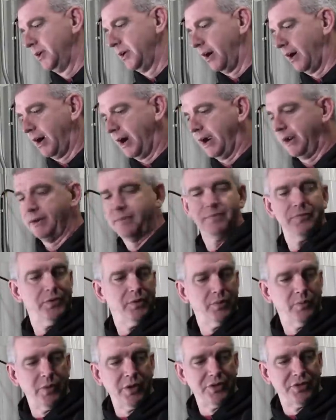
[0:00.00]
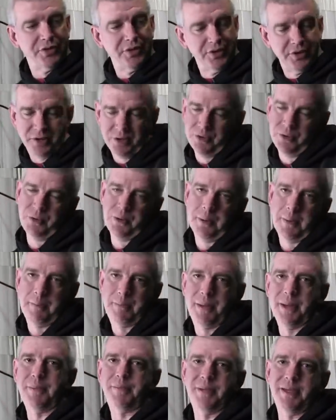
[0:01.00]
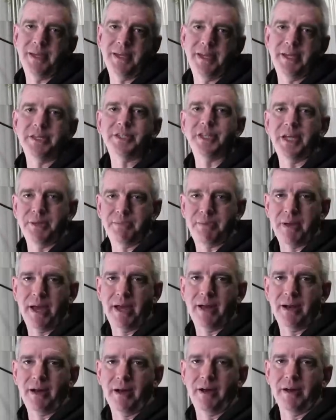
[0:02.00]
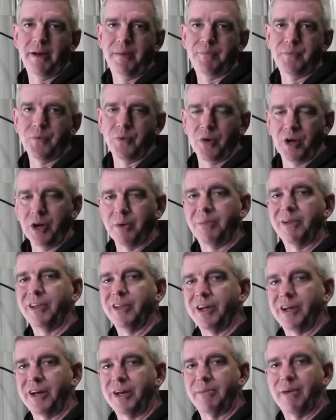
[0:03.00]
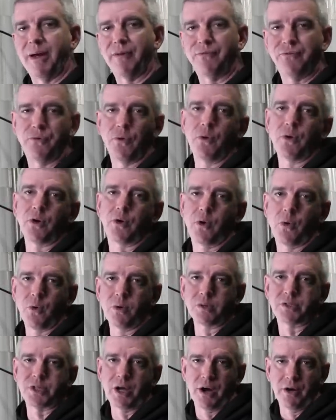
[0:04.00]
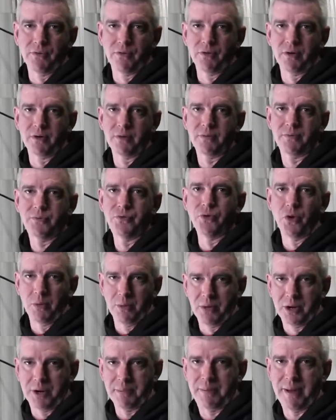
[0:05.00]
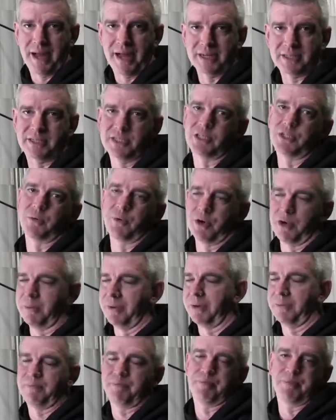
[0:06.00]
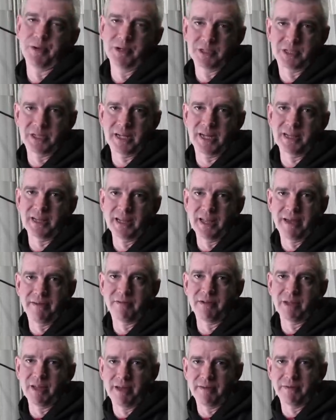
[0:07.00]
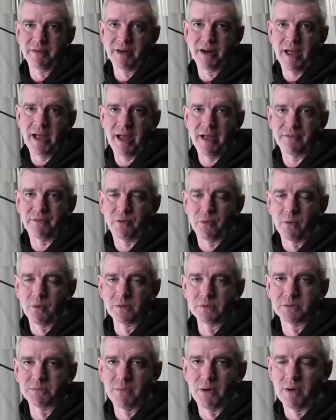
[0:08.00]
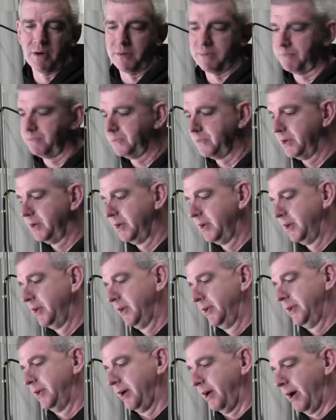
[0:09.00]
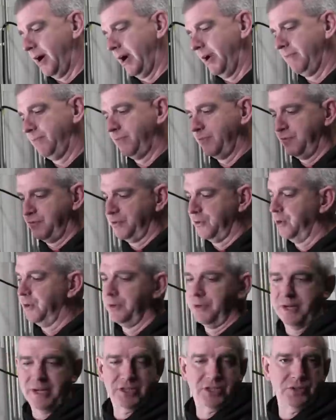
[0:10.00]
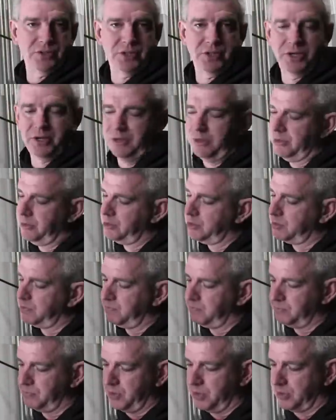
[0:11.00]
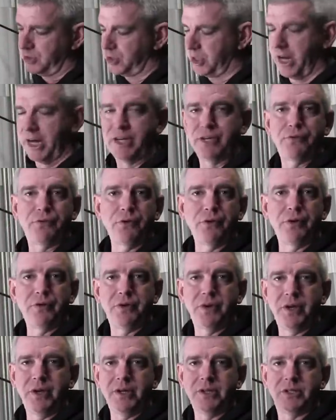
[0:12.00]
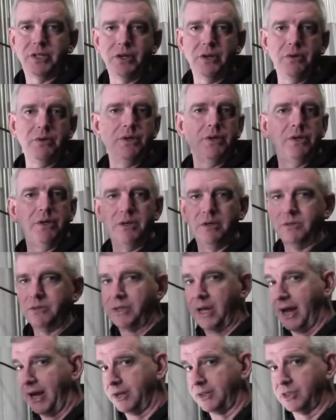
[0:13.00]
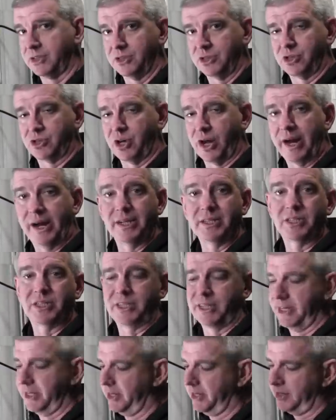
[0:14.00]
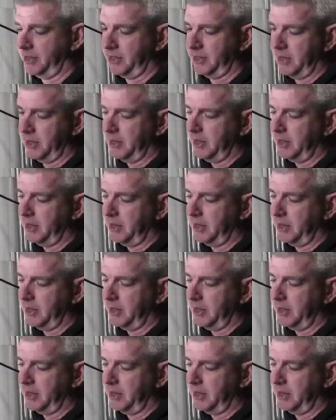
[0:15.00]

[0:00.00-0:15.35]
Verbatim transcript: All right, with the new PPE deep pan on it, we're gonna be looking at about four quarts over normal capacity, so we're gonna be pushing that 11, 11 and a half quarts mark. All right, fluid that you use, you can change fluid if you need to. You can use Allison's TranSynd.